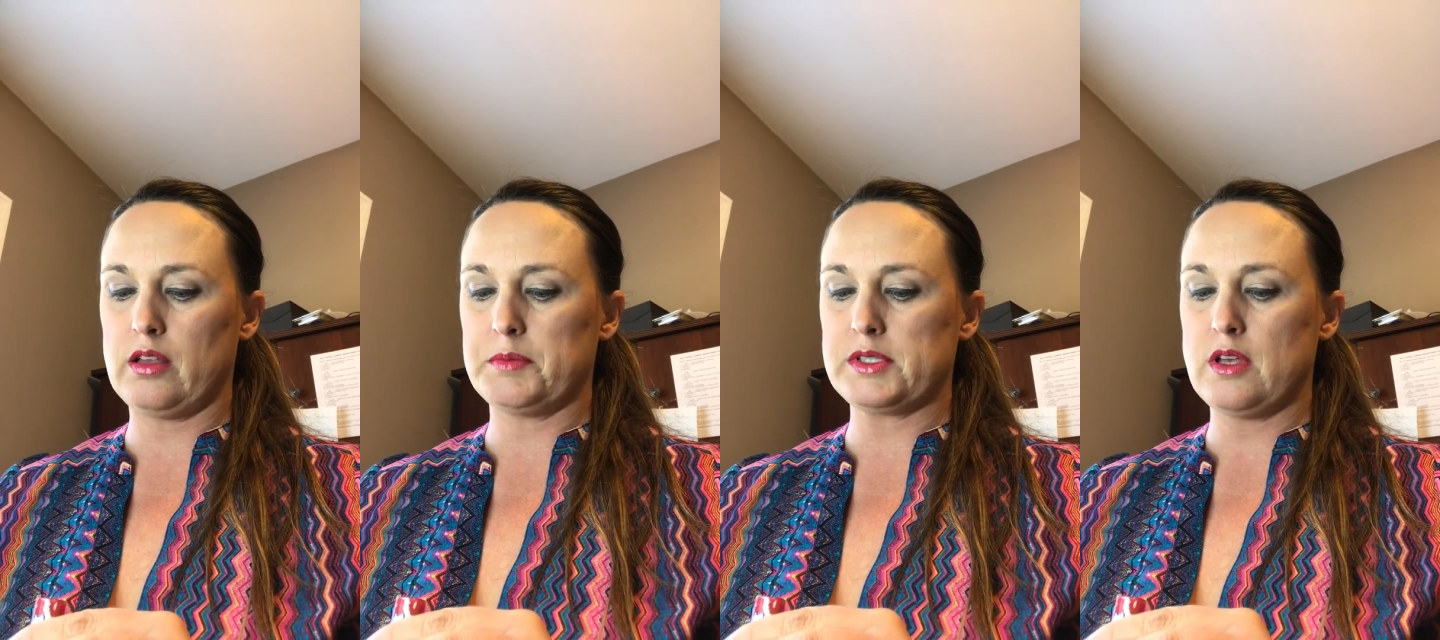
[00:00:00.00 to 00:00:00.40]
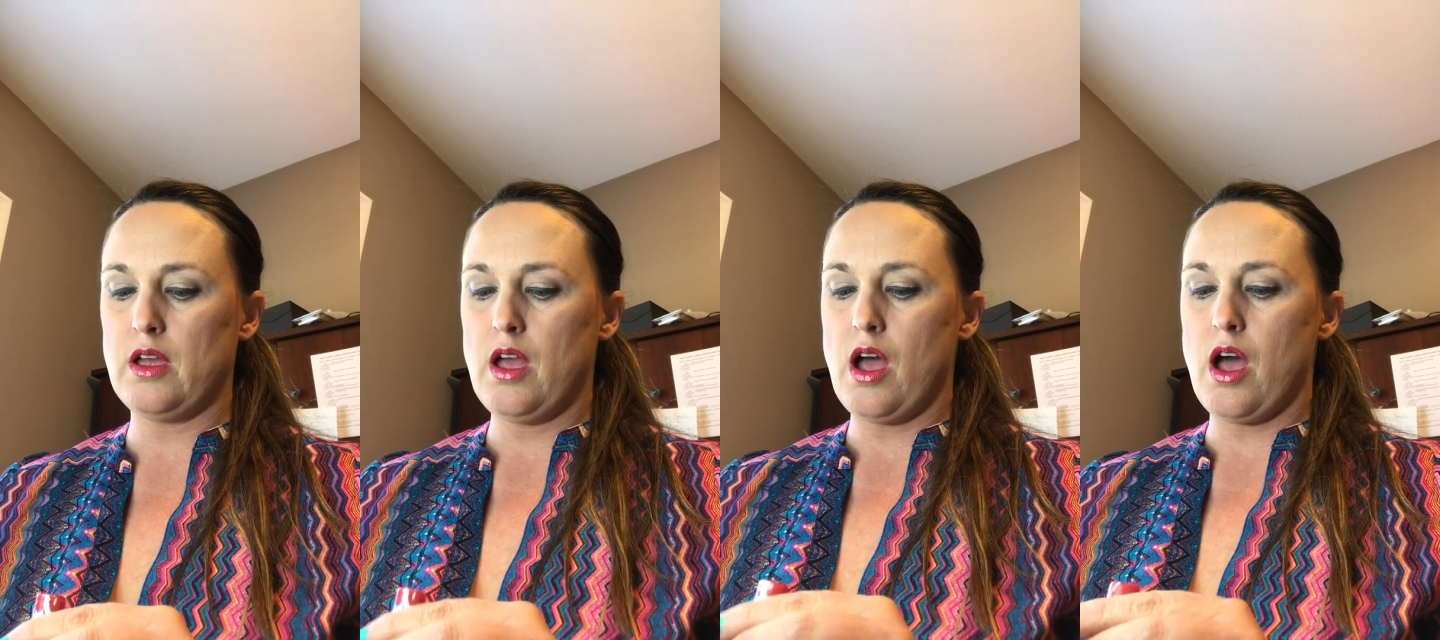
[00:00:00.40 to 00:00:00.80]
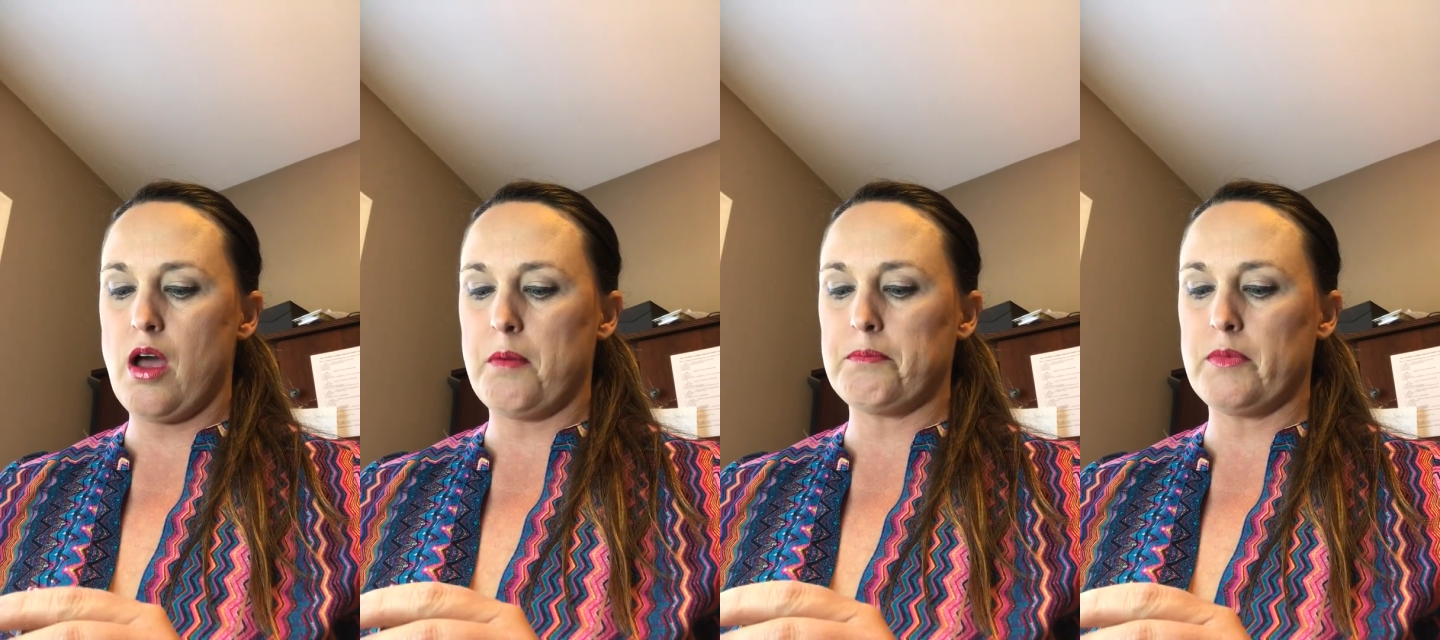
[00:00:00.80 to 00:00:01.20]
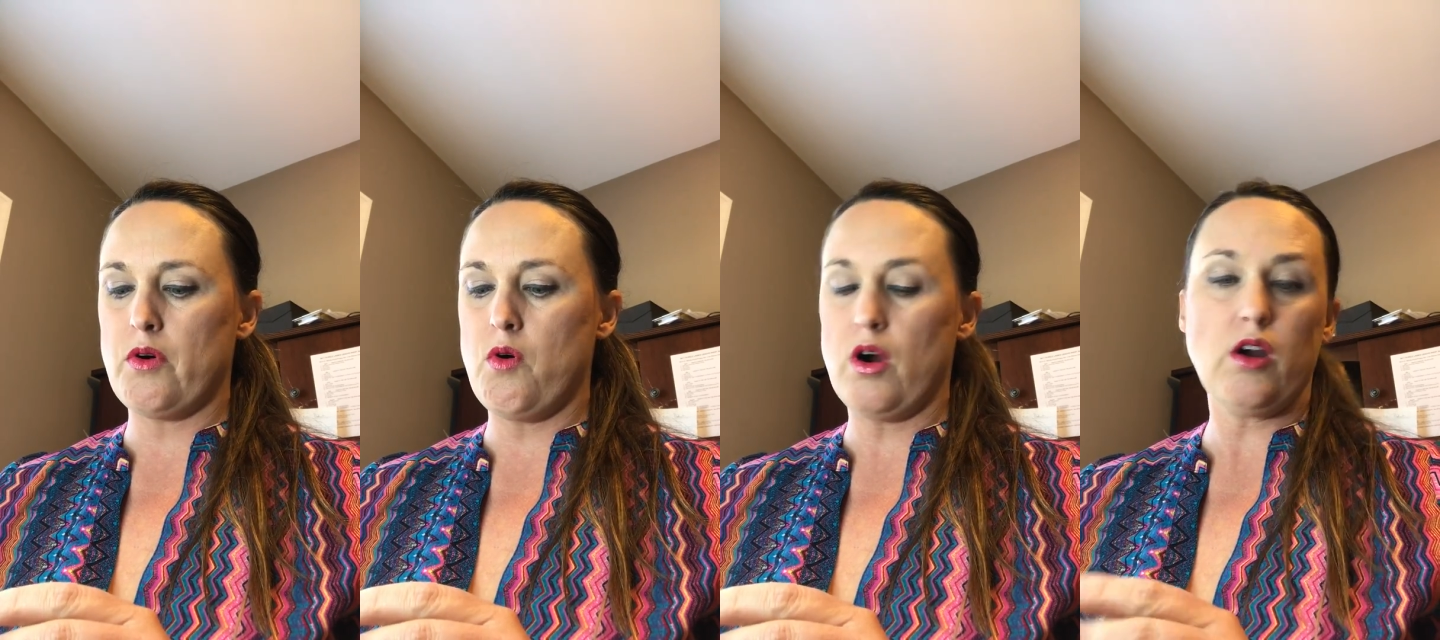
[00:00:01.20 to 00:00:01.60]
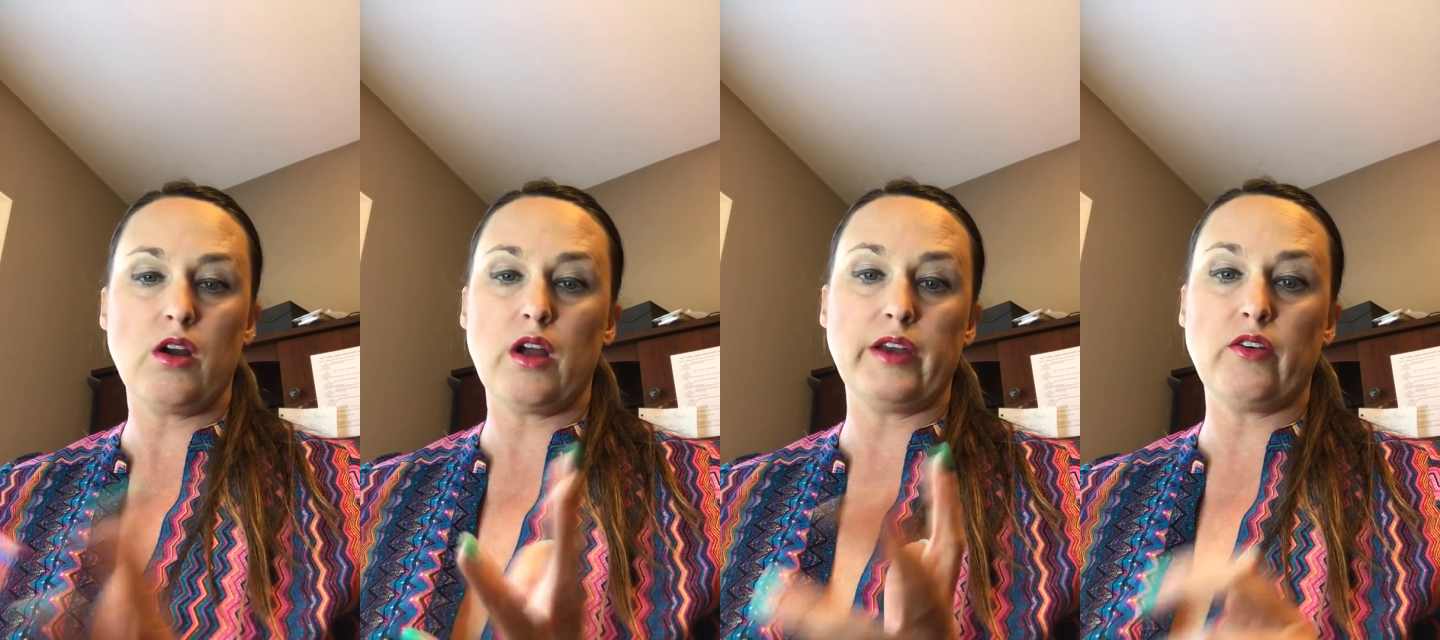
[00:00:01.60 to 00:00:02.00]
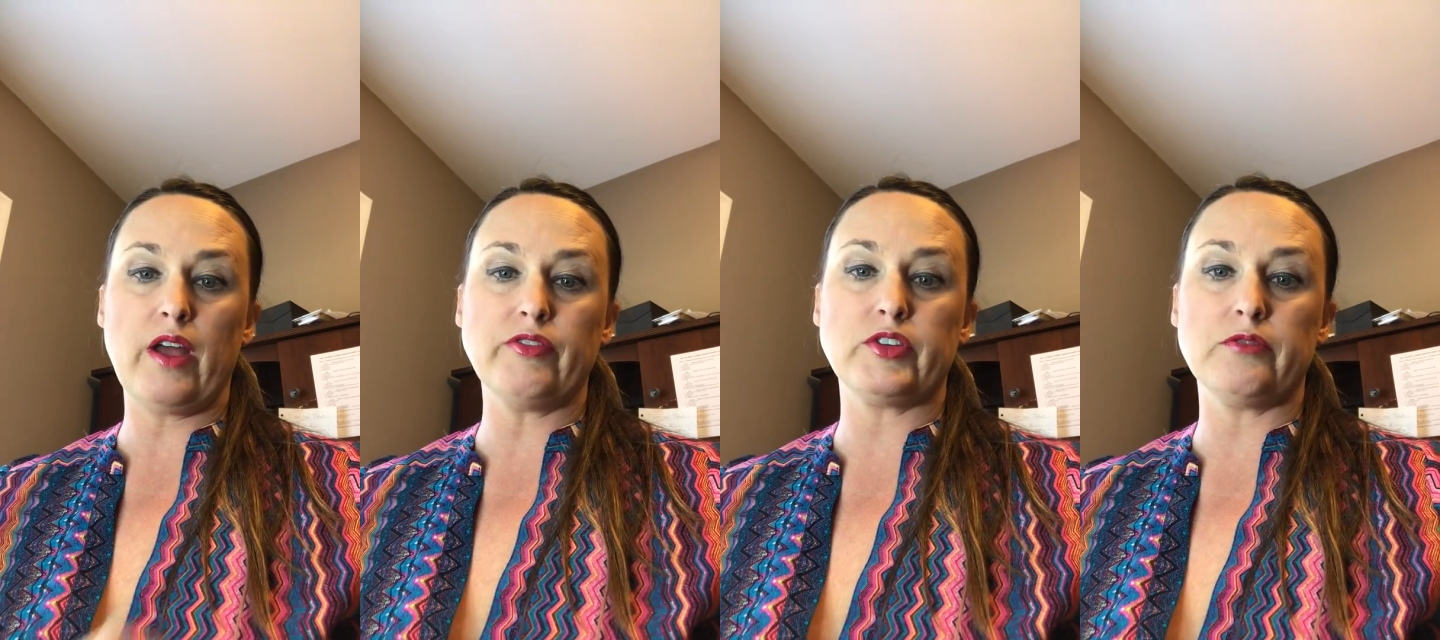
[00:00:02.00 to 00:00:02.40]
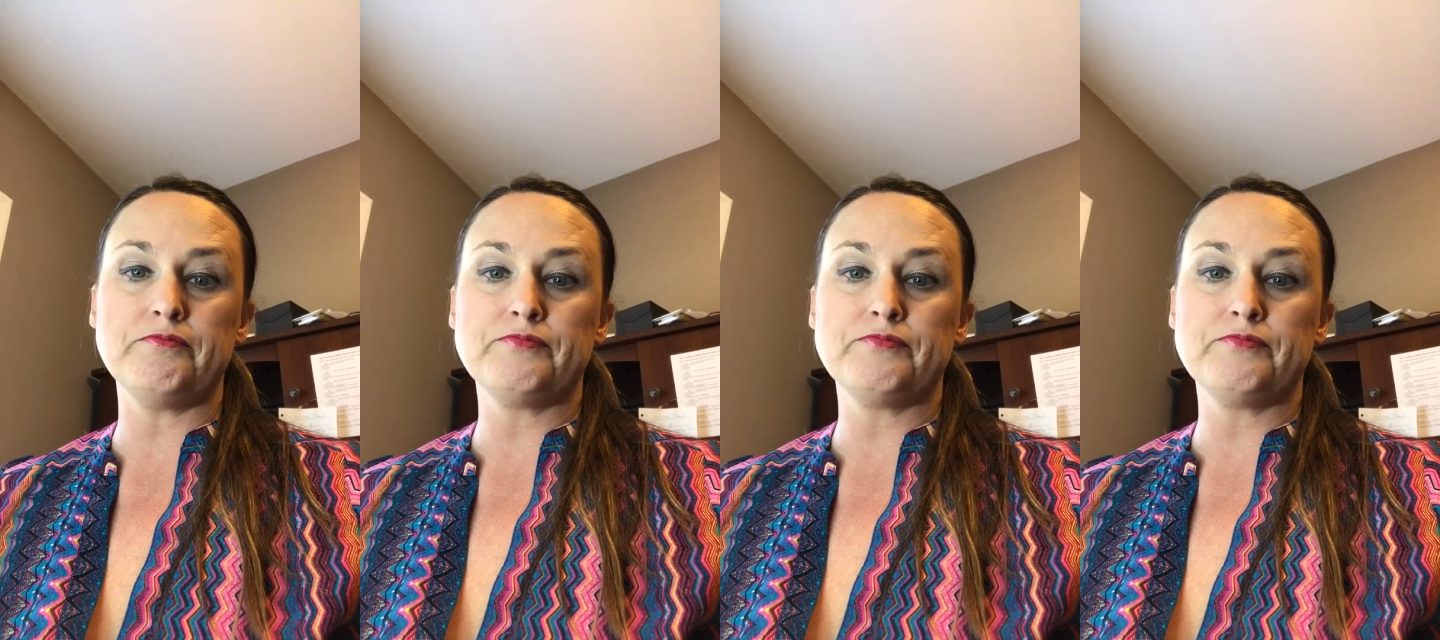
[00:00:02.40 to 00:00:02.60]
lips. Or I don't have to.